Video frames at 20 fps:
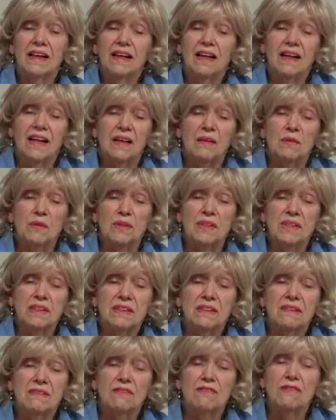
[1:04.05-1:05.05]
I
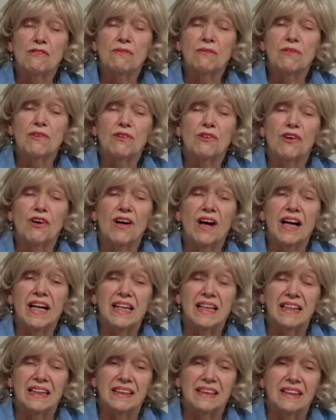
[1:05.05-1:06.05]
was
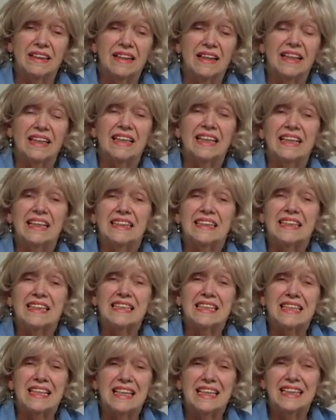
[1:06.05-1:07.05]
crying. I can't
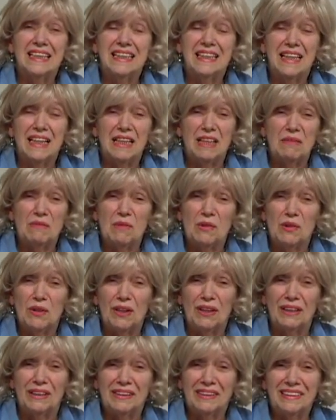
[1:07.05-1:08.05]
stand it
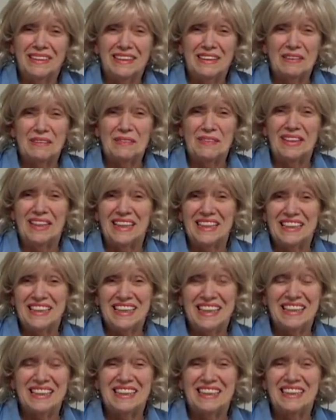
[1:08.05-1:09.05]
anymore, is what I
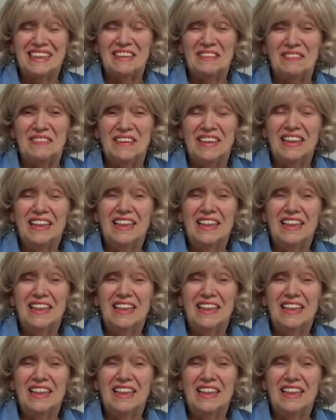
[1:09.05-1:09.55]
said to him.